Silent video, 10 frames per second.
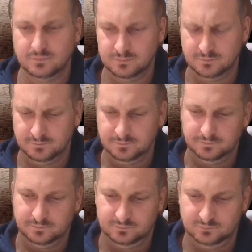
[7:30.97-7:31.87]

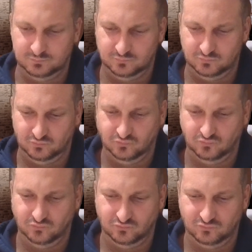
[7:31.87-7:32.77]

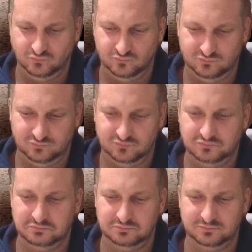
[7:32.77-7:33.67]

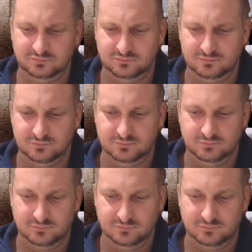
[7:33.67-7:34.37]
The person shown says nothing.